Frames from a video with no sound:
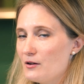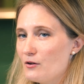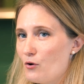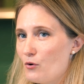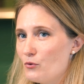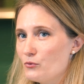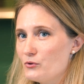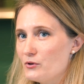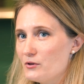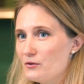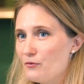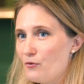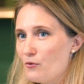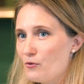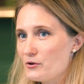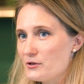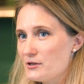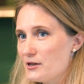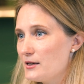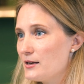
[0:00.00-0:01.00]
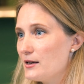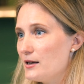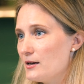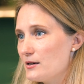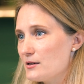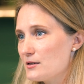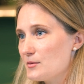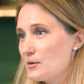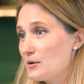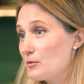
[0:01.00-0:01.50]
coded for 10
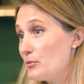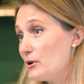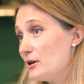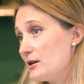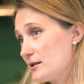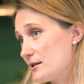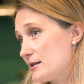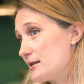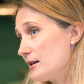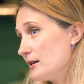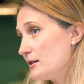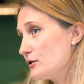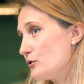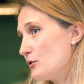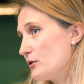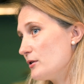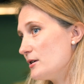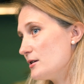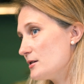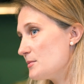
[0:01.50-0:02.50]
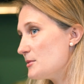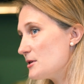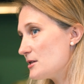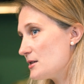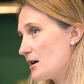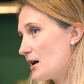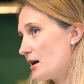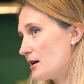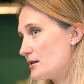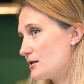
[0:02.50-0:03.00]
years and we are still doing this
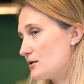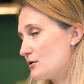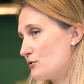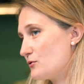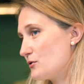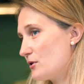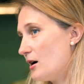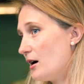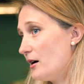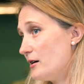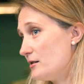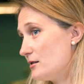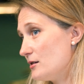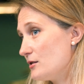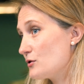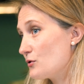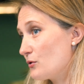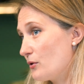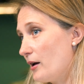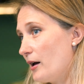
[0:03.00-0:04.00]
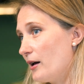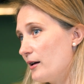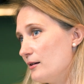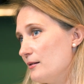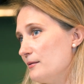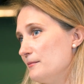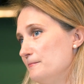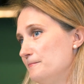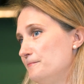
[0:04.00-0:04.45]
mistake, so guys, it's okay.